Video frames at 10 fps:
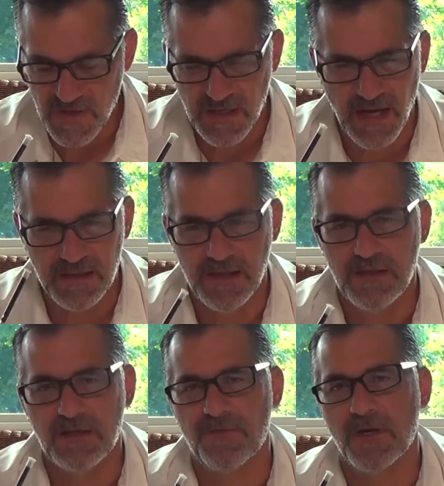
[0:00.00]
And I did
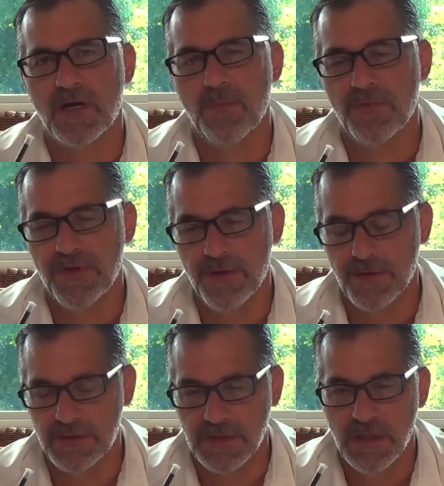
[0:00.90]
this for a couple
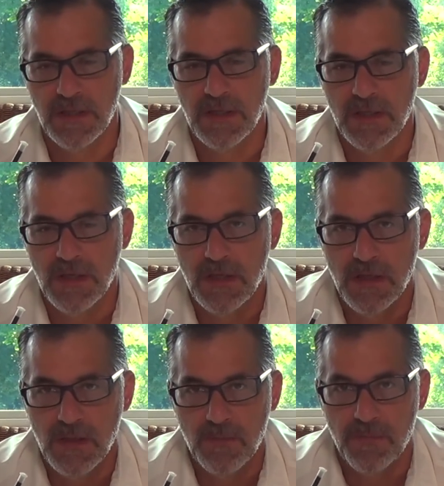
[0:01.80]
years,
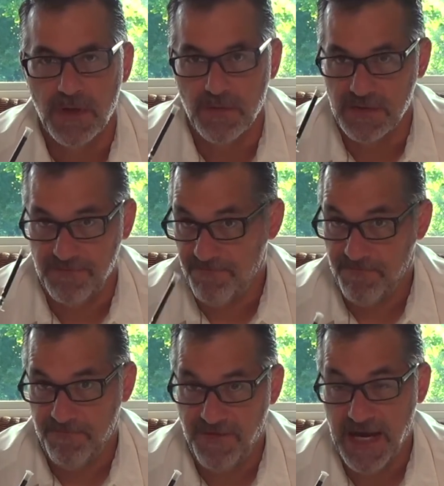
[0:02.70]
but it was
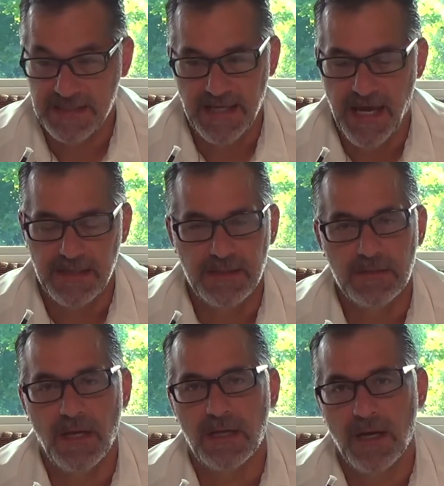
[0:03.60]
fast
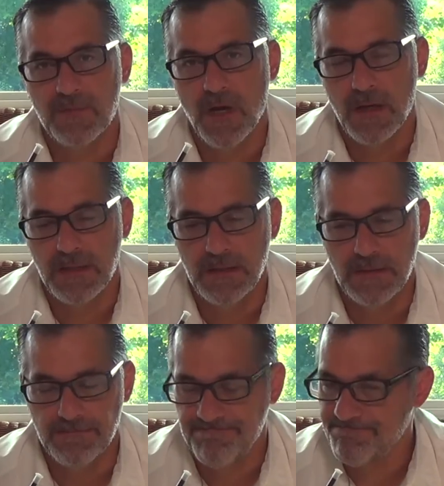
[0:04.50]
acting. Like, I'm
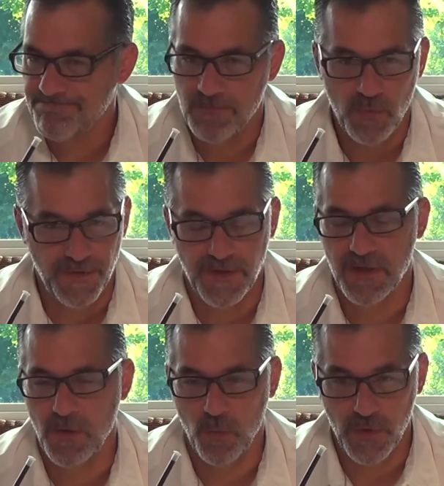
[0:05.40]
talking
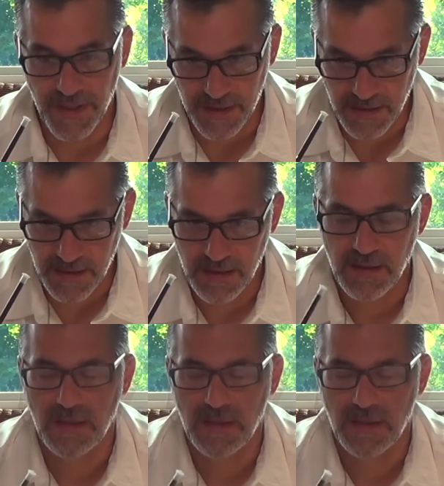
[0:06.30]
within a week,